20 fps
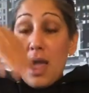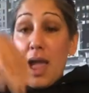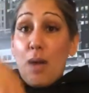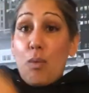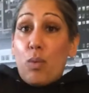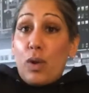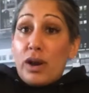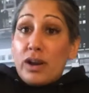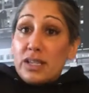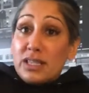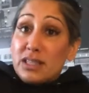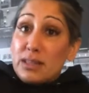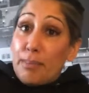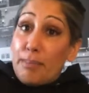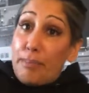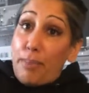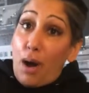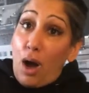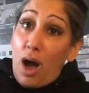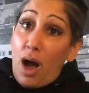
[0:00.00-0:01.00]
whereas the
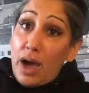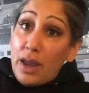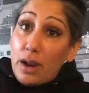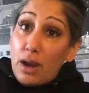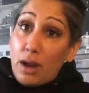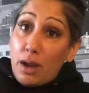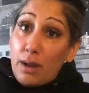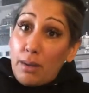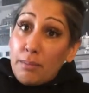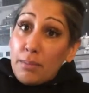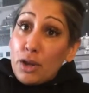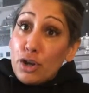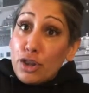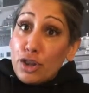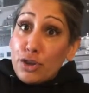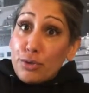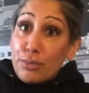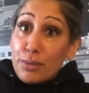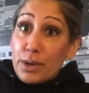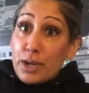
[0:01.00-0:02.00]
bottom
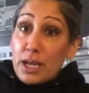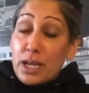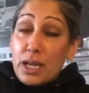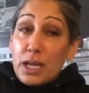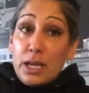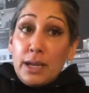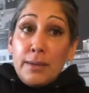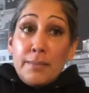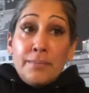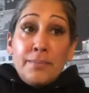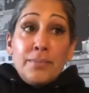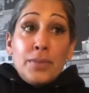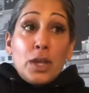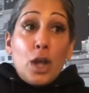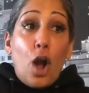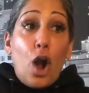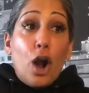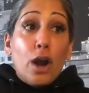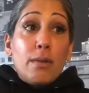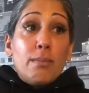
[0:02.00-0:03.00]
three
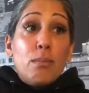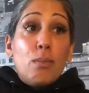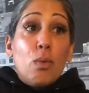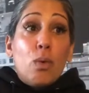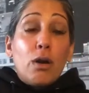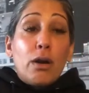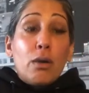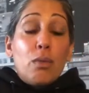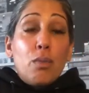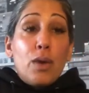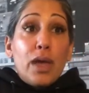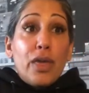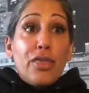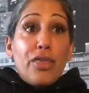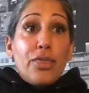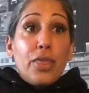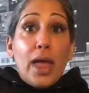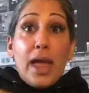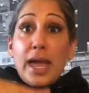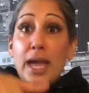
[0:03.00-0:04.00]
are more
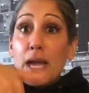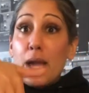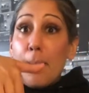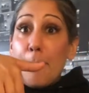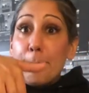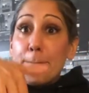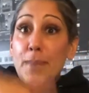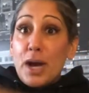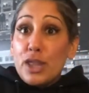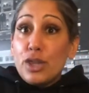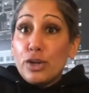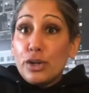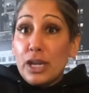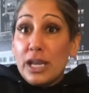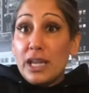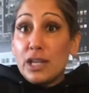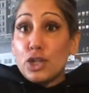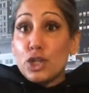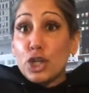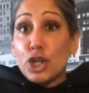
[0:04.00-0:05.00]
with like Mother
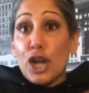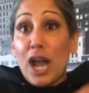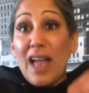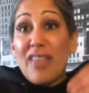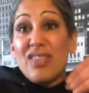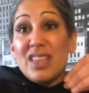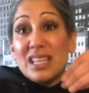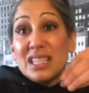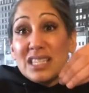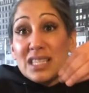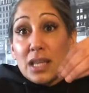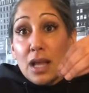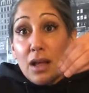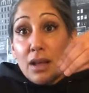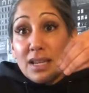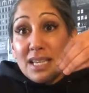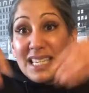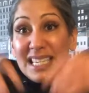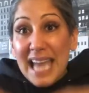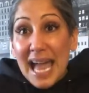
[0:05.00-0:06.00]
Nature and this
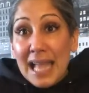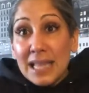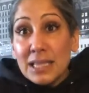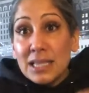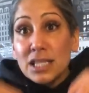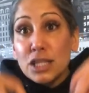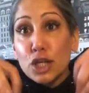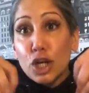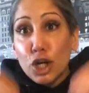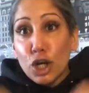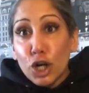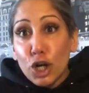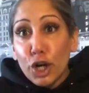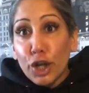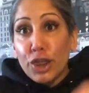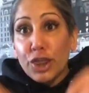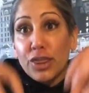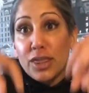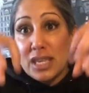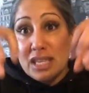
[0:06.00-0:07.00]
dense
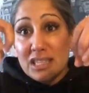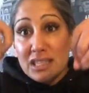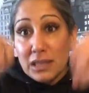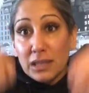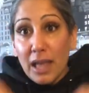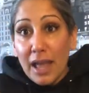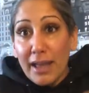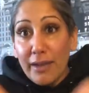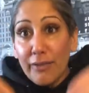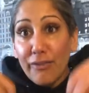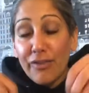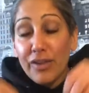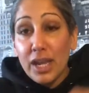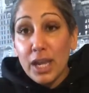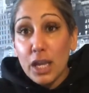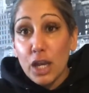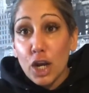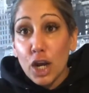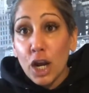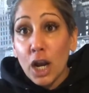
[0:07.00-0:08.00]
earth, this life
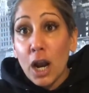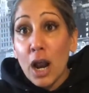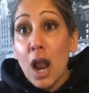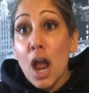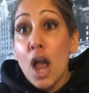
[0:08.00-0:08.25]
here.